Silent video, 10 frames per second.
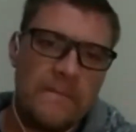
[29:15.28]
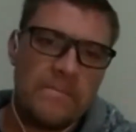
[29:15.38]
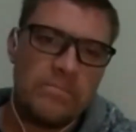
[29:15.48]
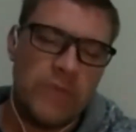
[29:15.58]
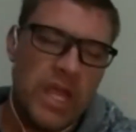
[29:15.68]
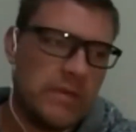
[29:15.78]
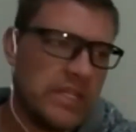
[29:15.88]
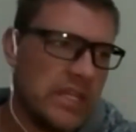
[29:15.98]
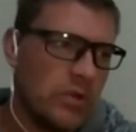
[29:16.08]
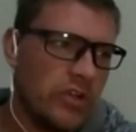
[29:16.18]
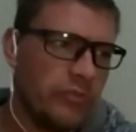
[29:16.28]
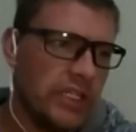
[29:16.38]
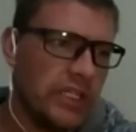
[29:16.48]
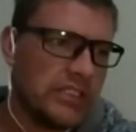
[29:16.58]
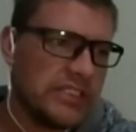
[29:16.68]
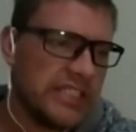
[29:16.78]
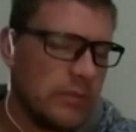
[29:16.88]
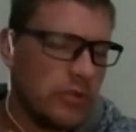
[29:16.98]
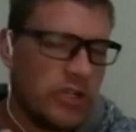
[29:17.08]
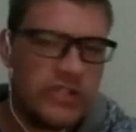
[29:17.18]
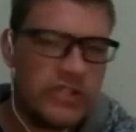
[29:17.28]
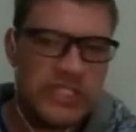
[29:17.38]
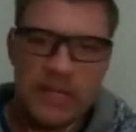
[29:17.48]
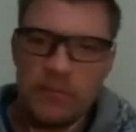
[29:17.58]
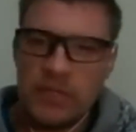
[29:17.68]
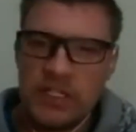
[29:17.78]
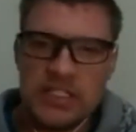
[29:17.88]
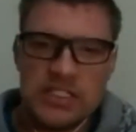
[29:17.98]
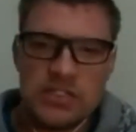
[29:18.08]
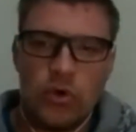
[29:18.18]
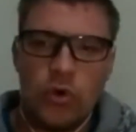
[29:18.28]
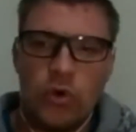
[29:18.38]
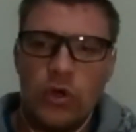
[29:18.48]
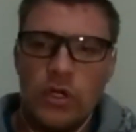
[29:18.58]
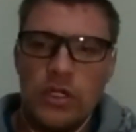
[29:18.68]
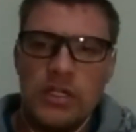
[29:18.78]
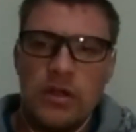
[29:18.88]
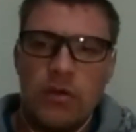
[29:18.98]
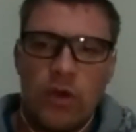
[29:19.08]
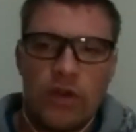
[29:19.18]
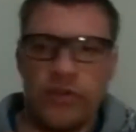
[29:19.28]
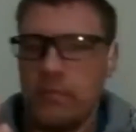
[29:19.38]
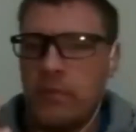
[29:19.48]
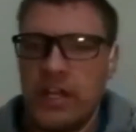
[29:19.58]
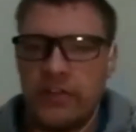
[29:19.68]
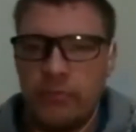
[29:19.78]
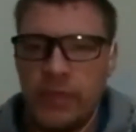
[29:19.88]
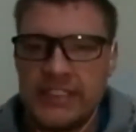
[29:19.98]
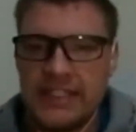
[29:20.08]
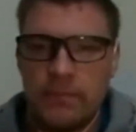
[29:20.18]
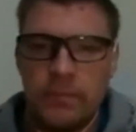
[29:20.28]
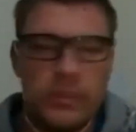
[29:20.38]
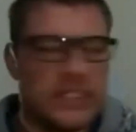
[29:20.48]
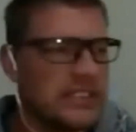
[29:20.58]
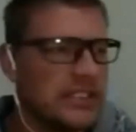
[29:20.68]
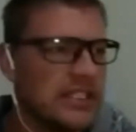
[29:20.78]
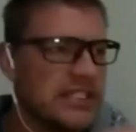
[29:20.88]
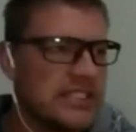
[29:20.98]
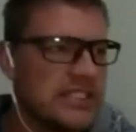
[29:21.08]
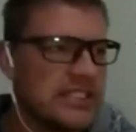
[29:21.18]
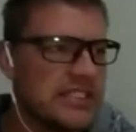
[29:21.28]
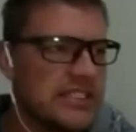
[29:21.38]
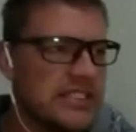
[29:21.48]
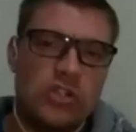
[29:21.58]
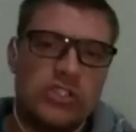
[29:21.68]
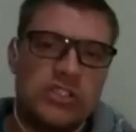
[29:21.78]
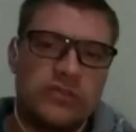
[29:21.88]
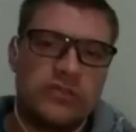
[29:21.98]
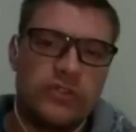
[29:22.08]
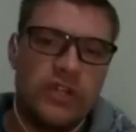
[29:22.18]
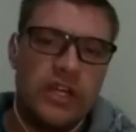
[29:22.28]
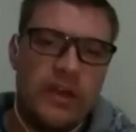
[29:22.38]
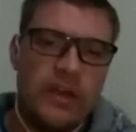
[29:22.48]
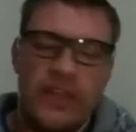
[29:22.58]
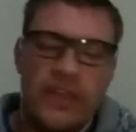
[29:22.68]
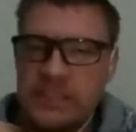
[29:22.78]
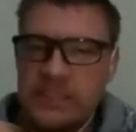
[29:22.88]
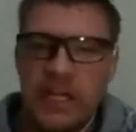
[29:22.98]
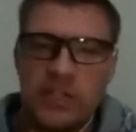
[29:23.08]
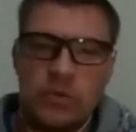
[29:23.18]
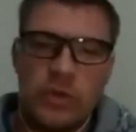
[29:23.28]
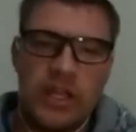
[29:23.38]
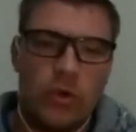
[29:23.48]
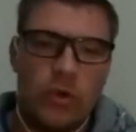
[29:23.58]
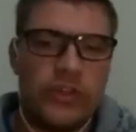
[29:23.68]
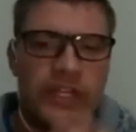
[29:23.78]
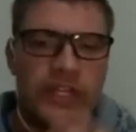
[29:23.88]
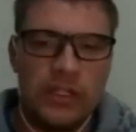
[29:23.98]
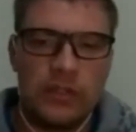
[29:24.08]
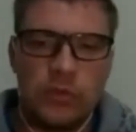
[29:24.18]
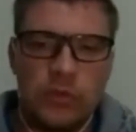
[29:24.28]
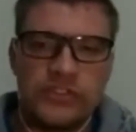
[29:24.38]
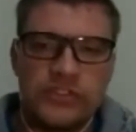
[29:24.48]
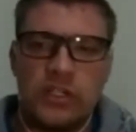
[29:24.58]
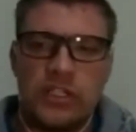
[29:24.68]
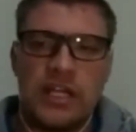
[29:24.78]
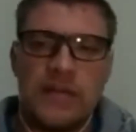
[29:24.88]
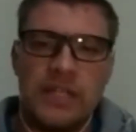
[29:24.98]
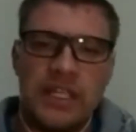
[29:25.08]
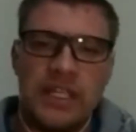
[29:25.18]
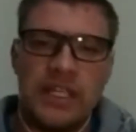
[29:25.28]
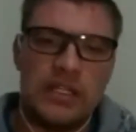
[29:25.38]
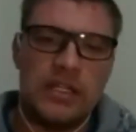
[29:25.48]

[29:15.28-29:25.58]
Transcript: Maybe there would have been some resemblance, or one of them might have picked up listen, this is our brother Joseph. That might where all the guilt would have started coming in.